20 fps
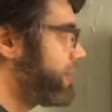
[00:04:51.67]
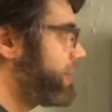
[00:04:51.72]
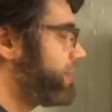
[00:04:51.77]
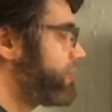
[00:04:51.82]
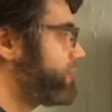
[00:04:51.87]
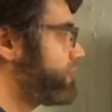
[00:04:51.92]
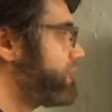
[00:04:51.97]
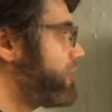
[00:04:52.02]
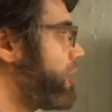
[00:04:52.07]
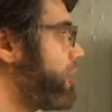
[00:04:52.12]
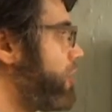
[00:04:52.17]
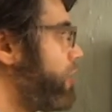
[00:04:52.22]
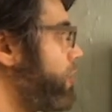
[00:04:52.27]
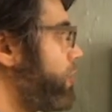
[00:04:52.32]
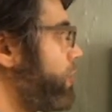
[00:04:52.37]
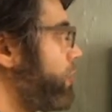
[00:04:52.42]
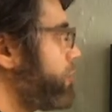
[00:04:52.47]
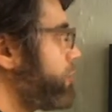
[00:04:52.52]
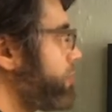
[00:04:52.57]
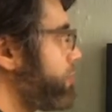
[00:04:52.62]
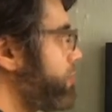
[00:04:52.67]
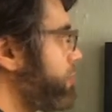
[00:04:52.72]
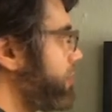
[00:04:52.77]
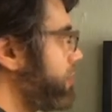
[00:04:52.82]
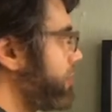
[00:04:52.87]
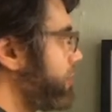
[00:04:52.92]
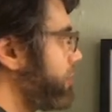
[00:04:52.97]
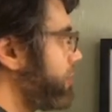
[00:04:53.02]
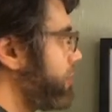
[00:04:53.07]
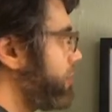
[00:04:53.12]
So you can put a
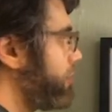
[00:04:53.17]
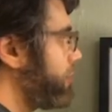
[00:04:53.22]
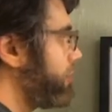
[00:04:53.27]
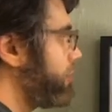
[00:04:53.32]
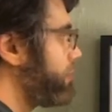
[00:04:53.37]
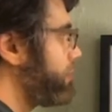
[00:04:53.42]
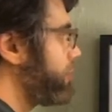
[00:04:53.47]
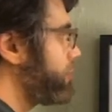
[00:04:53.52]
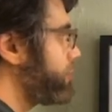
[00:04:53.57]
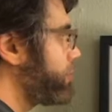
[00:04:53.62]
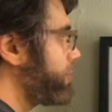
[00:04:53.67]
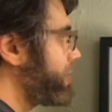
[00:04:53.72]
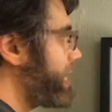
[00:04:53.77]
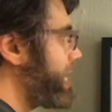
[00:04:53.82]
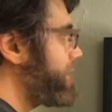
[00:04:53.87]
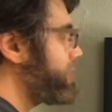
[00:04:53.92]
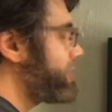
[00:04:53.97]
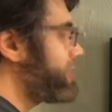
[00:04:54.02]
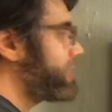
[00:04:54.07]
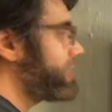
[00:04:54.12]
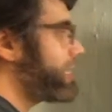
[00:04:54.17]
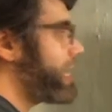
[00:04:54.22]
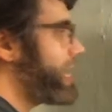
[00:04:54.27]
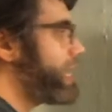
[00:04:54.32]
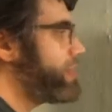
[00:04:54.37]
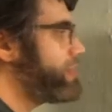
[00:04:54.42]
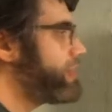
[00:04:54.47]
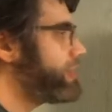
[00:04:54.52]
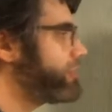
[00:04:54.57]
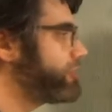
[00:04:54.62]
little multiplication
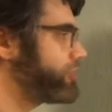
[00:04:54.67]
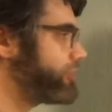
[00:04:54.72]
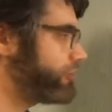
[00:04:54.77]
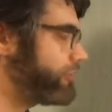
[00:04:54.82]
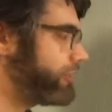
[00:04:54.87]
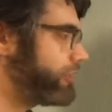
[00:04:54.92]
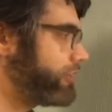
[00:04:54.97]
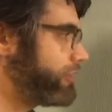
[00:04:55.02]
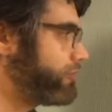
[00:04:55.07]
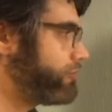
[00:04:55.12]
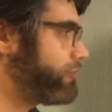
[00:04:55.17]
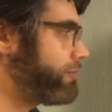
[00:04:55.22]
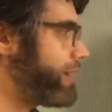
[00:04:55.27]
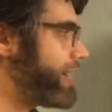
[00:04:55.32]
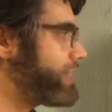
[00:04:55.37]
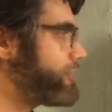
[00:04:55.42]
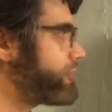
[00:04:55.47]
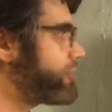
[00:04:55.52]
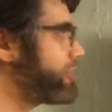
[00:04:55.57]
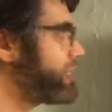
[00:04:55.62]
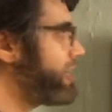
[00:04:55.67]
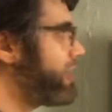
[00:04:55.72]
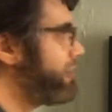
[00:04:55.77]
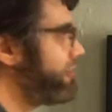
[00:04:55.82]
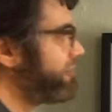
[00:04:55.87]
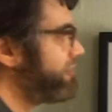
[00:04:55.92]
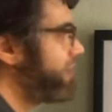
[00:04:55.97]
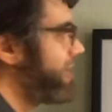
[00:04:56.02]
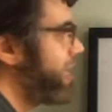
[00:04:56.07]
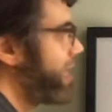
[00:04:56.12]
sign there to remind
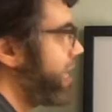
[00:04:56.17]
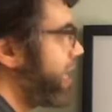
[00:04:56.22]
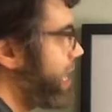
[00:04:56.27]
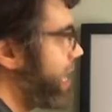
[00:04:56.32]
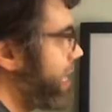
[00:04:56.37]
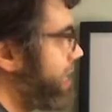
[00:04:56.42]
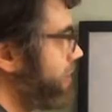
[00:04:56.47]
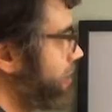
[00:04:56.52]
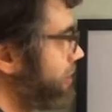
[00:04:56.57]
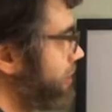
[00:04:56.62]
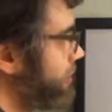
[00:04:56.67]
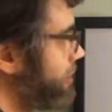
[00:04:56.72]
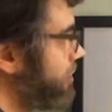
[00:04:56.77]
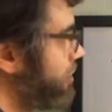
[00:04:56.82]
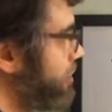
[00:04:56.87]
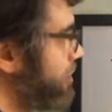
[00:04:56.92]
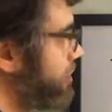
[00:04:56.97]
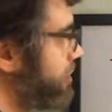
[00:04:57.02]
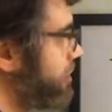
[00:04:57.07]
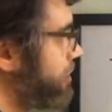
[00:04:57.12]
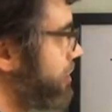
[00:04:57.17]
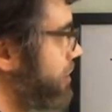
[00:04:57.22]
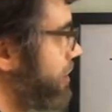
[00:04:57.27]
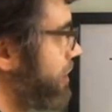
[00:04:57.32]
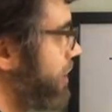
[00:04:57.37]
yourself, and a little